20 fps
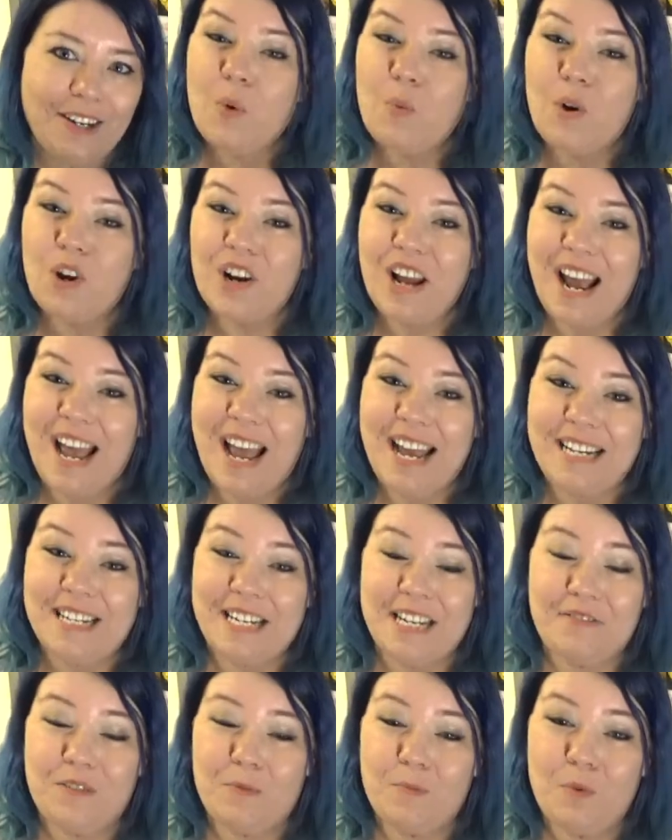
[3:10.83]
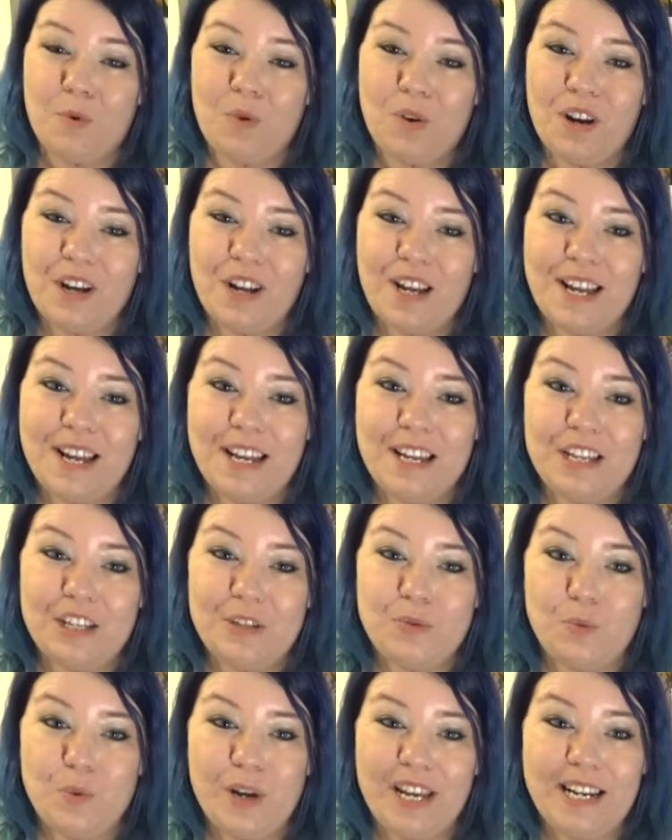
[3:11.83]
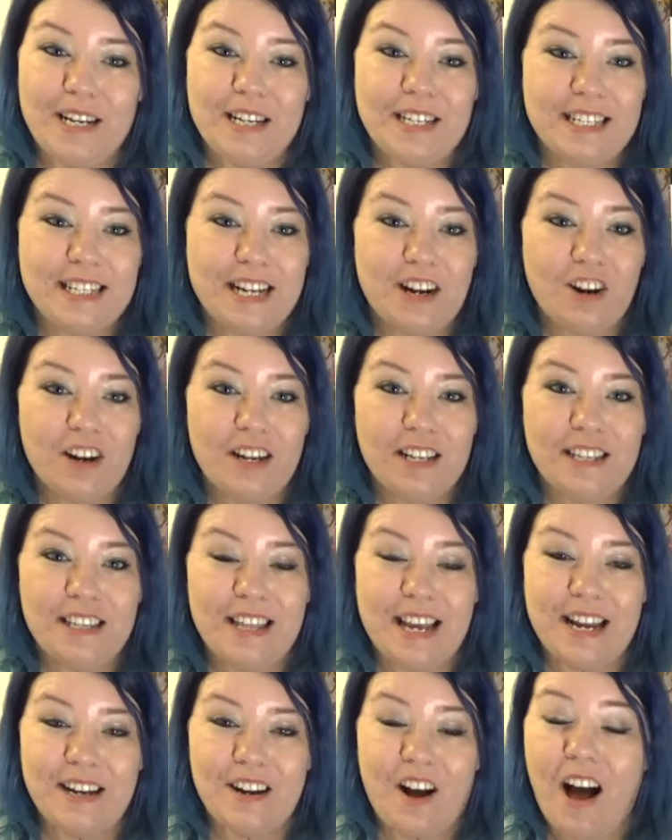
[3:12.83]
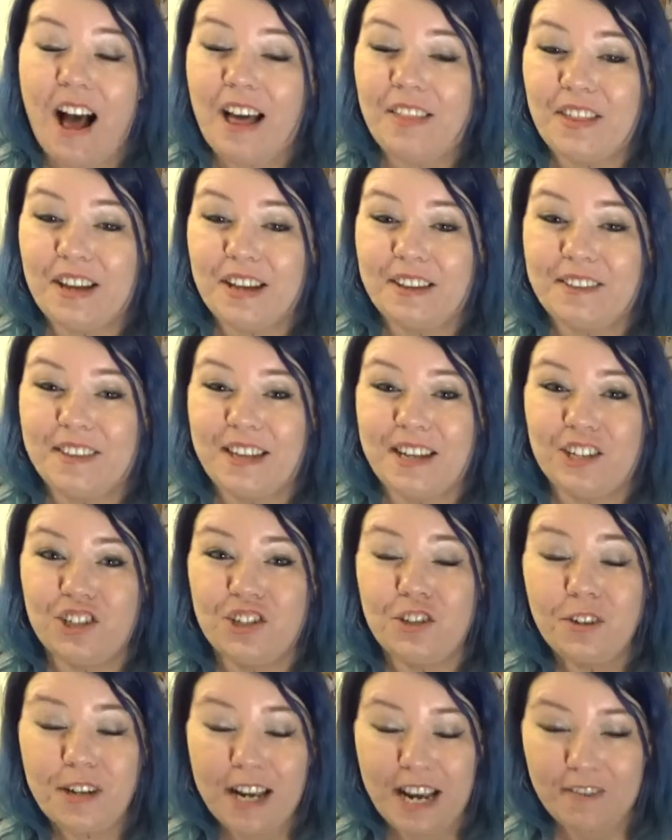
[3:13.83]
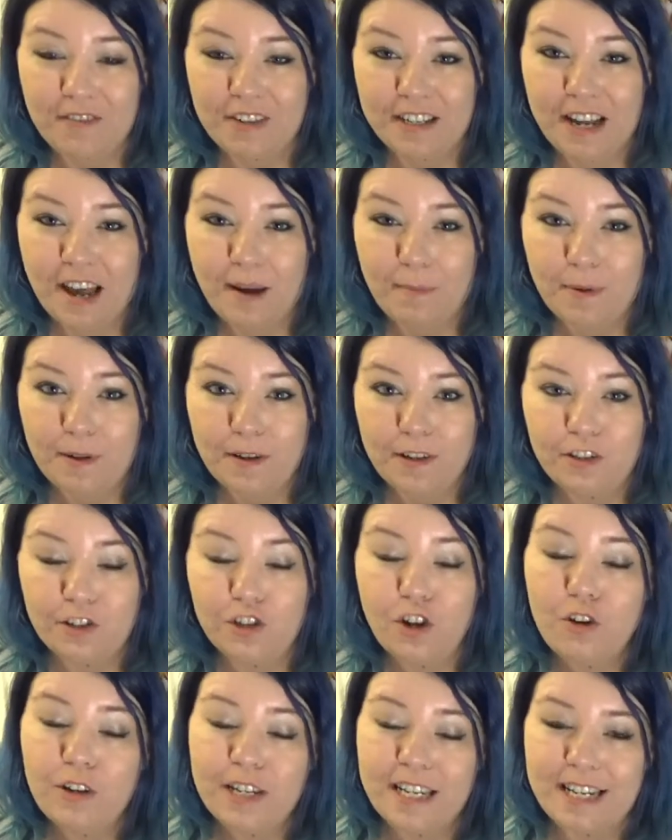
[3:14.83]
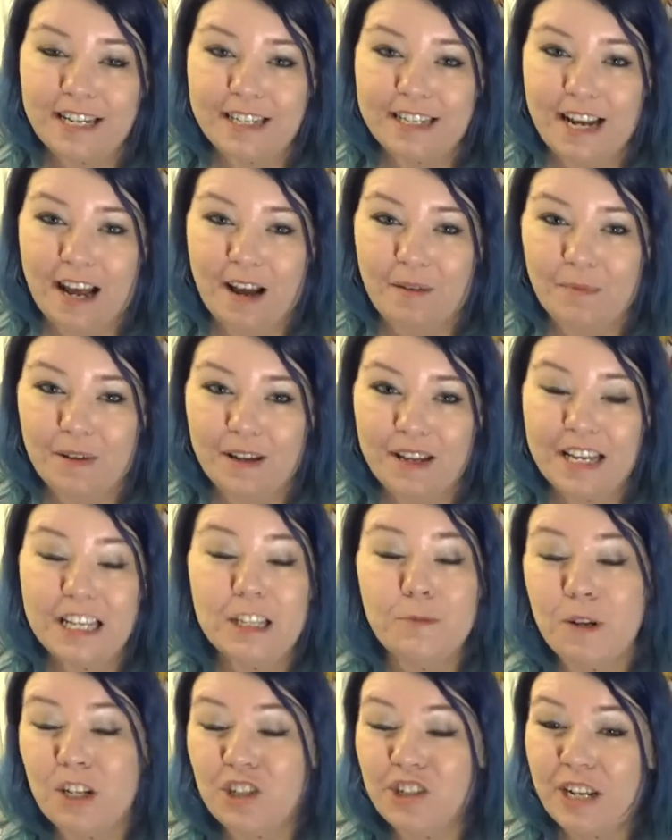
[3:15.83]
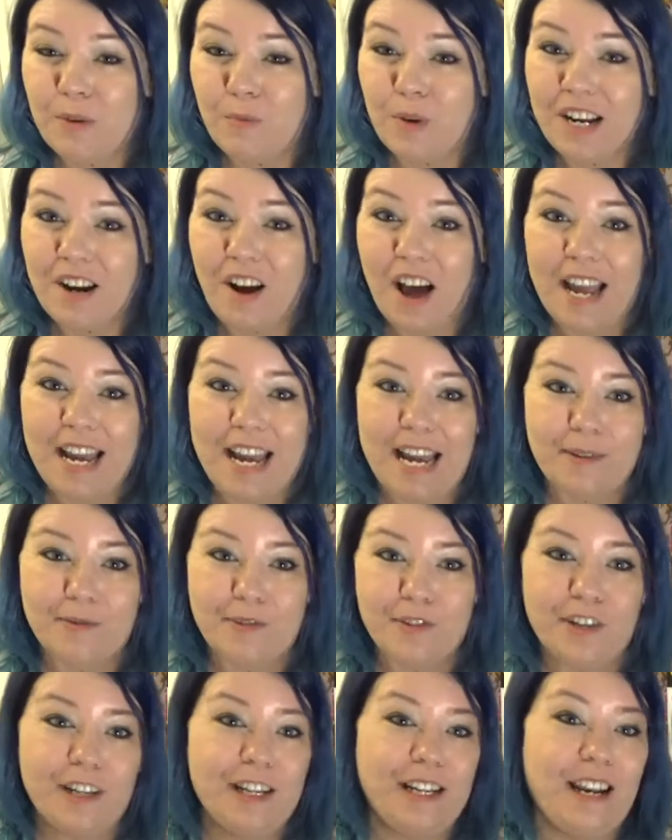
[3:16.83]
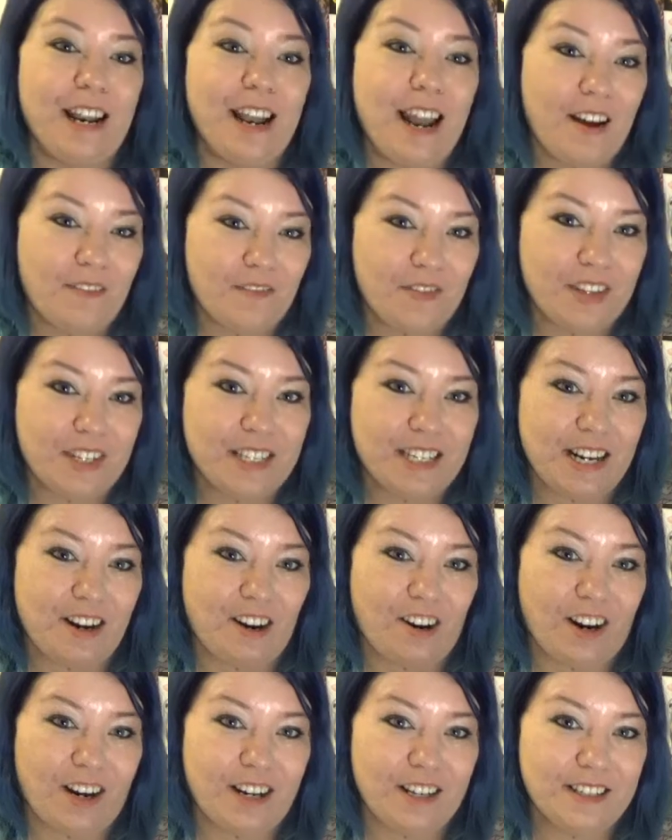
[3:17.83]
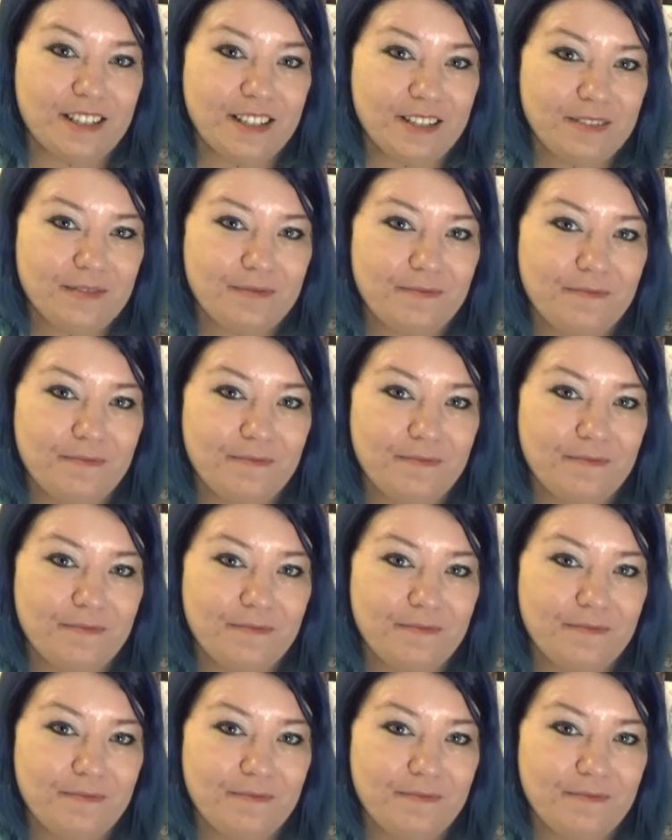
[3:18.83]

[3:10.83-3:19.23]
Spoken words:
What I hate even more is when series that I think that should have a dub don't get a dub, especially when I absolutely love the series.